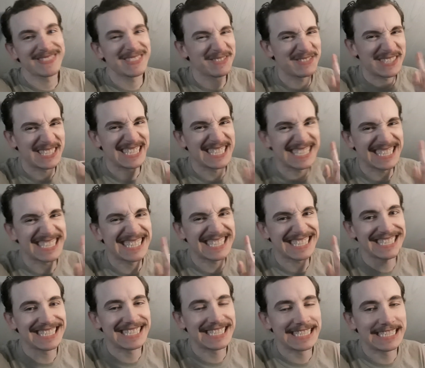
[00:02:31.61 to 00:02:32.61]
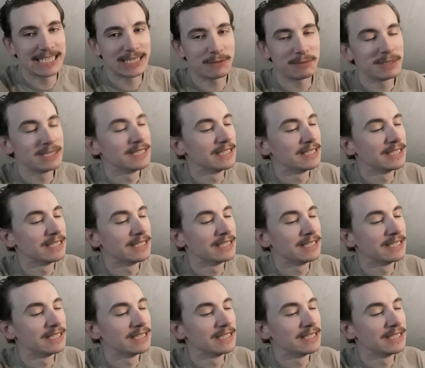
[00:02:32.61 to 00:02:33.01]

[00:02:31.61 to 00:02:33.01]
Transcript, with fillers: if I had to say it now,